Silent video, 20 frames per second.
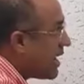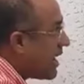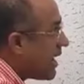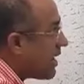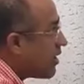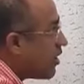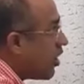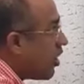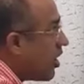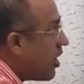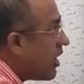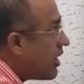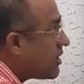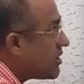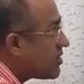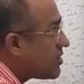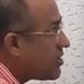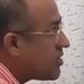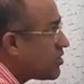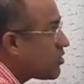and all
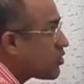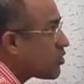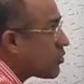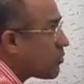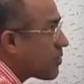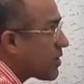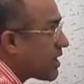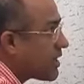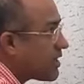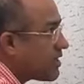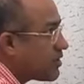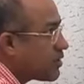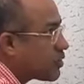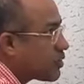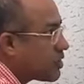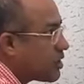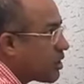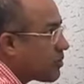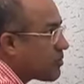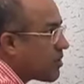this is
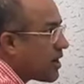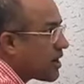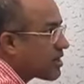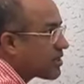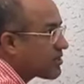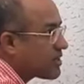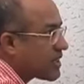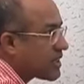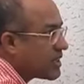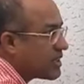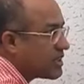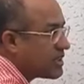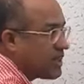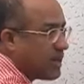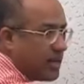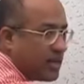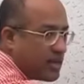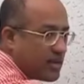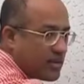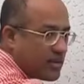supratentorial part of the
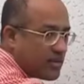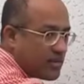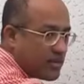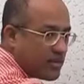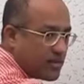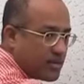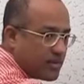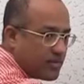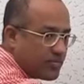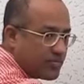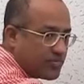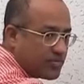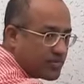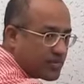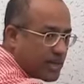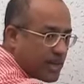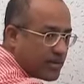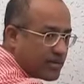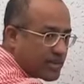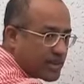cranial
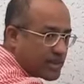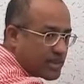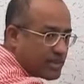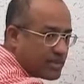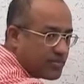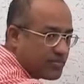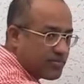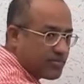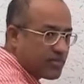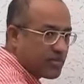cavity.